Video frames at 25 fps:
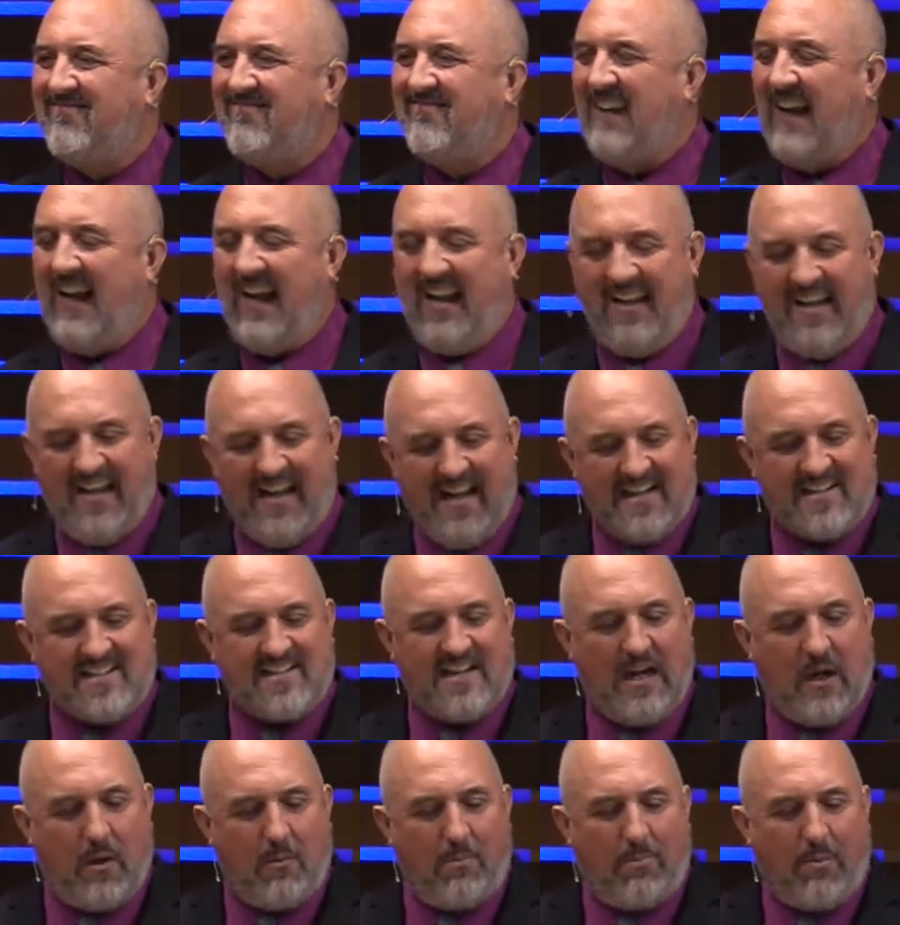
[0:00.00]
And that's
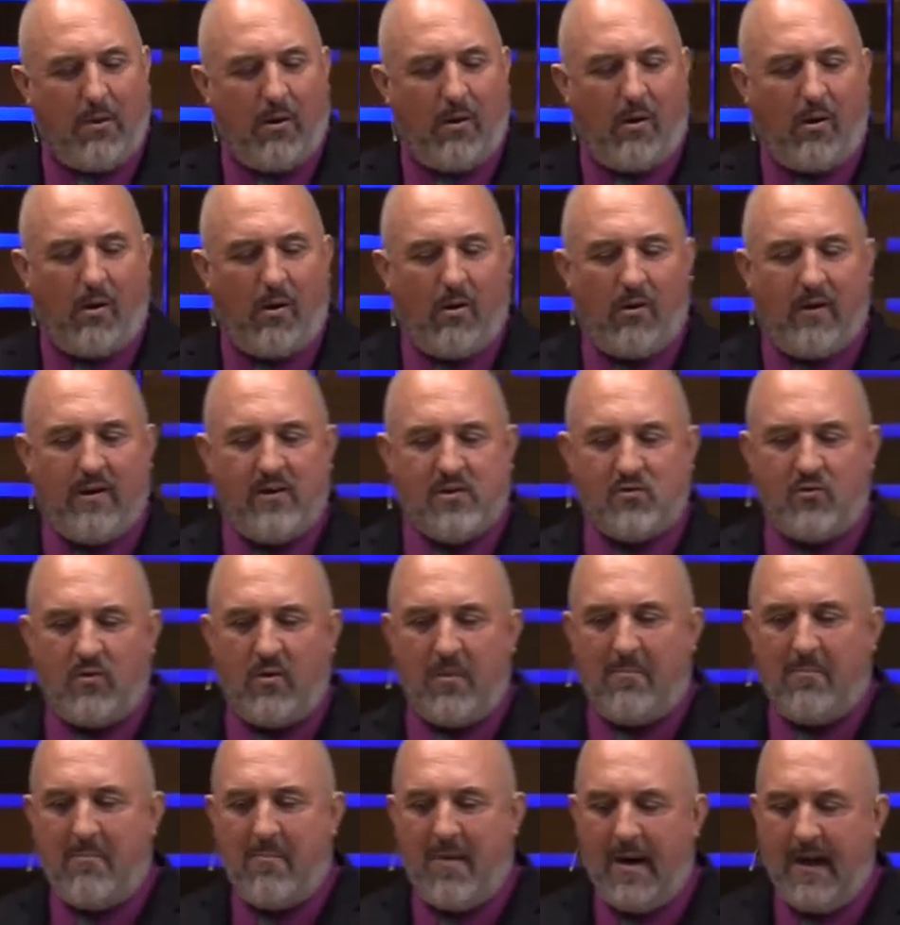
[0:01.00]
how Paul is
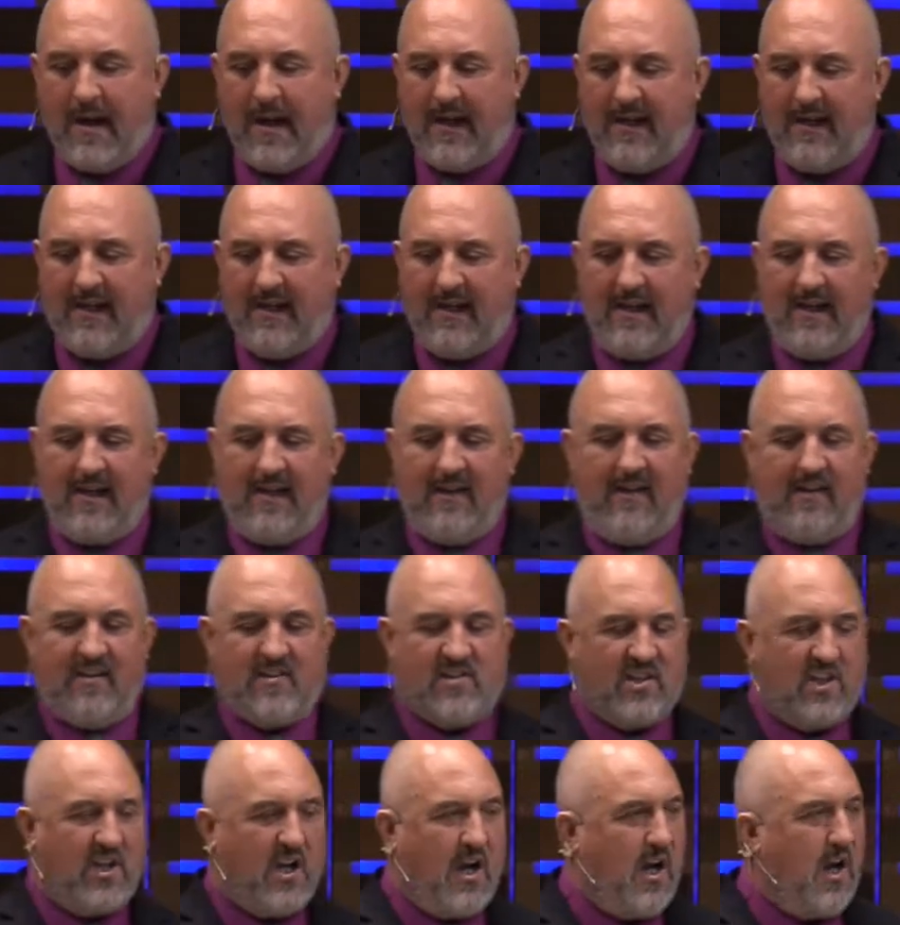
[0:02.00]
reminding this
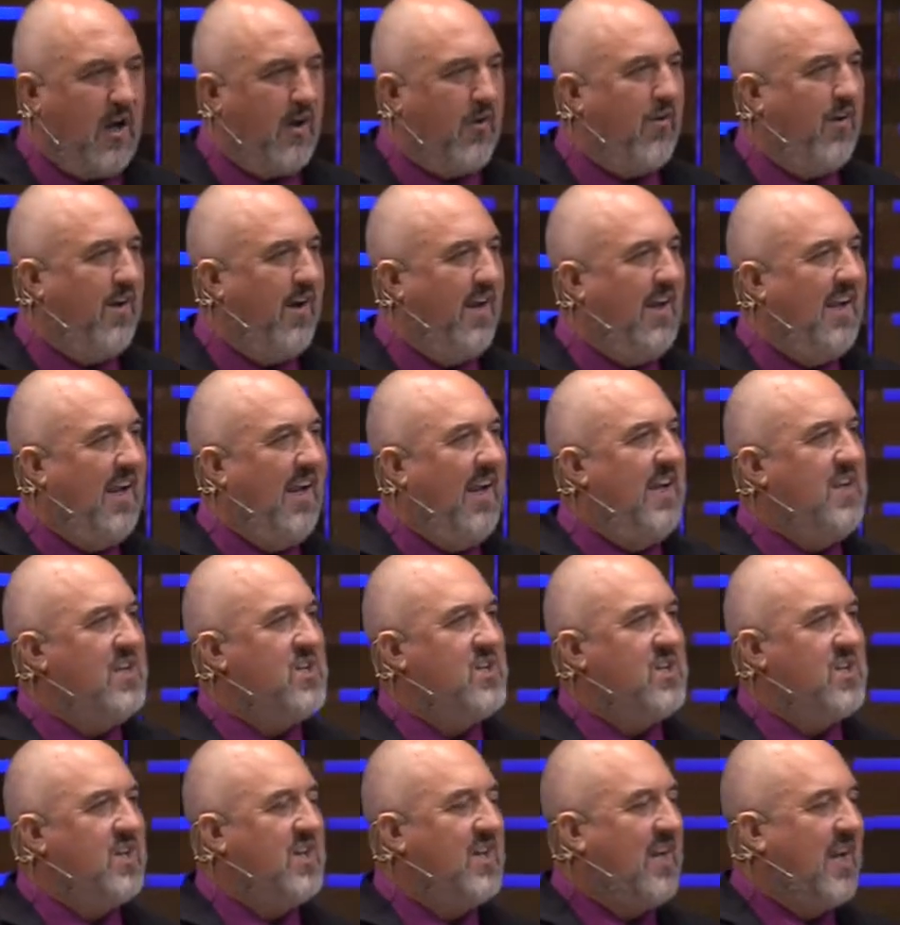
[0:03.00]

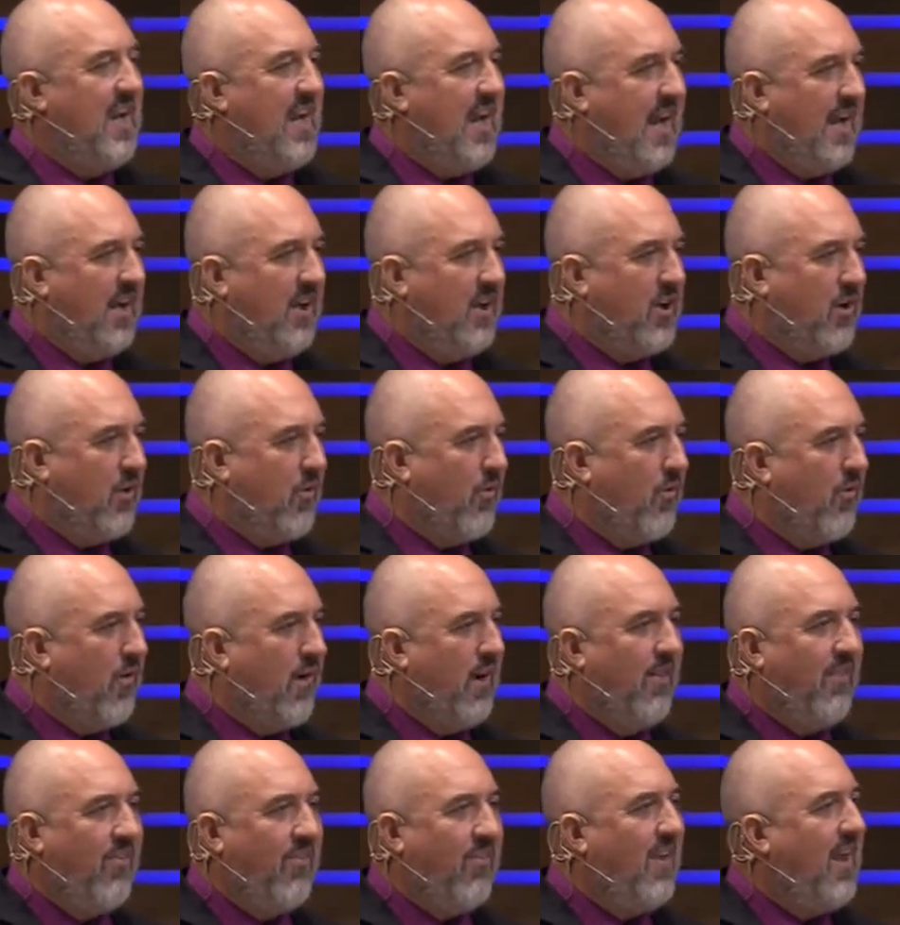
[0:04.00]
congregation at
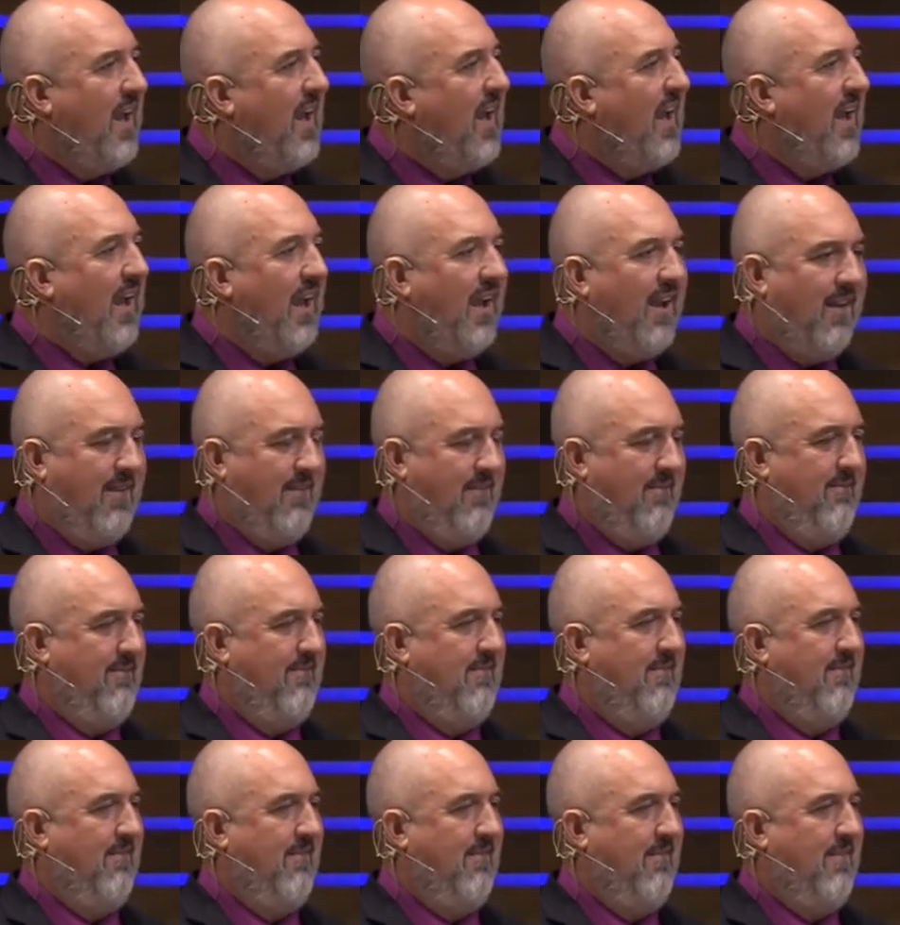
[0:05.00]
Corinth, hey,
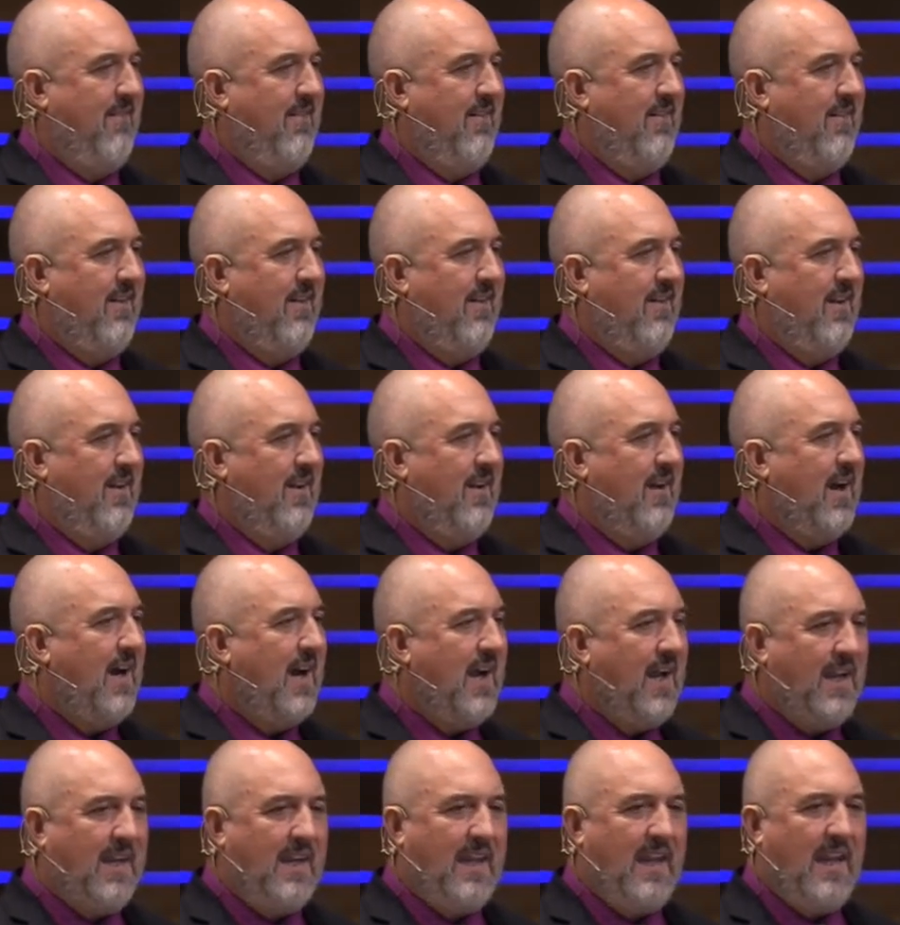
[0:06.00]

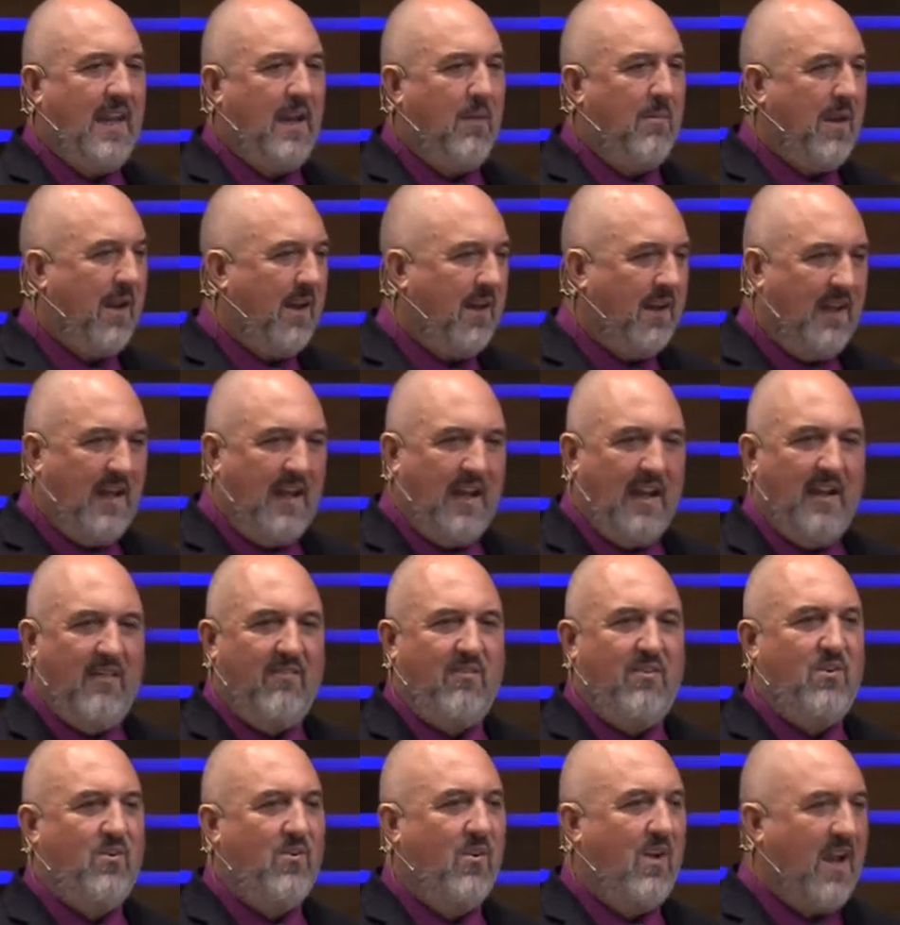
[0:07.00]
I came and
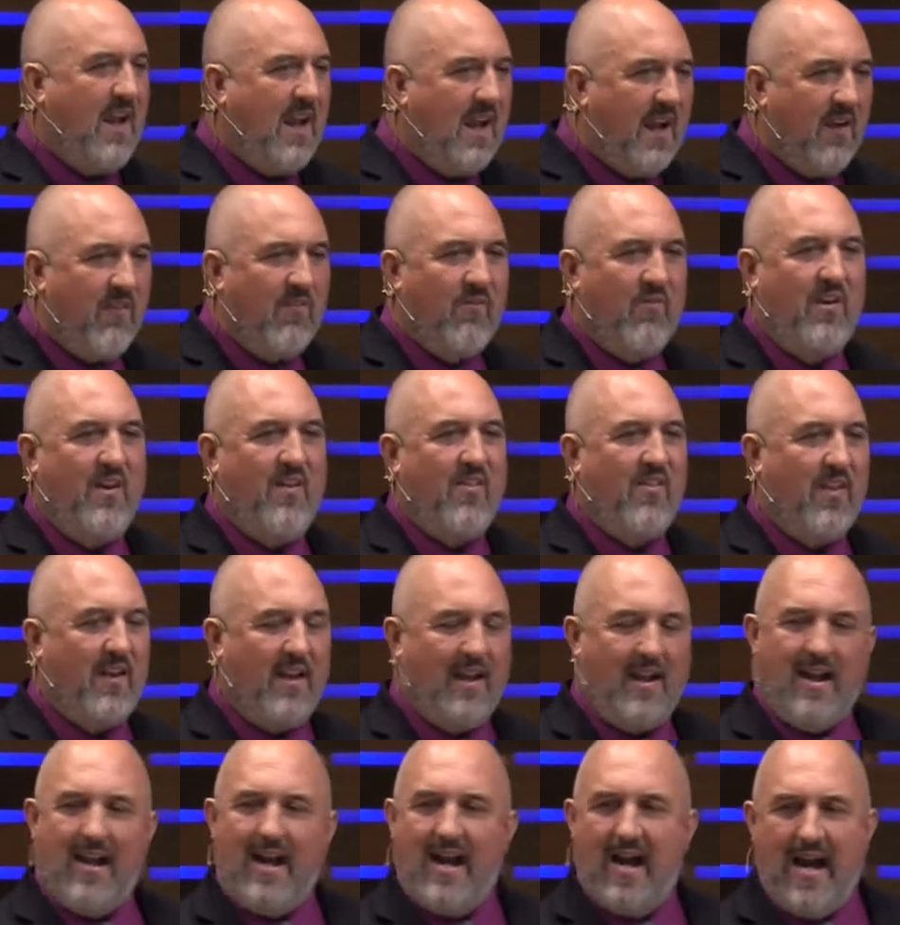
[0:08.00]
gave you
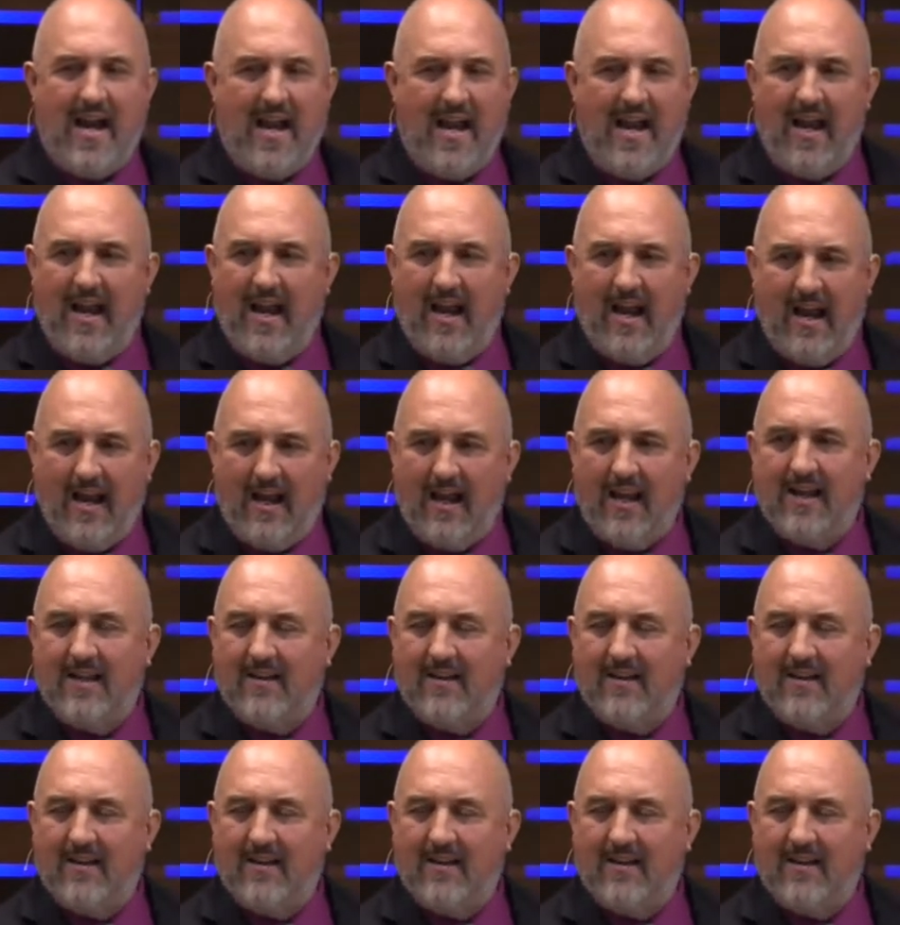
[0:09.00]
everything I had.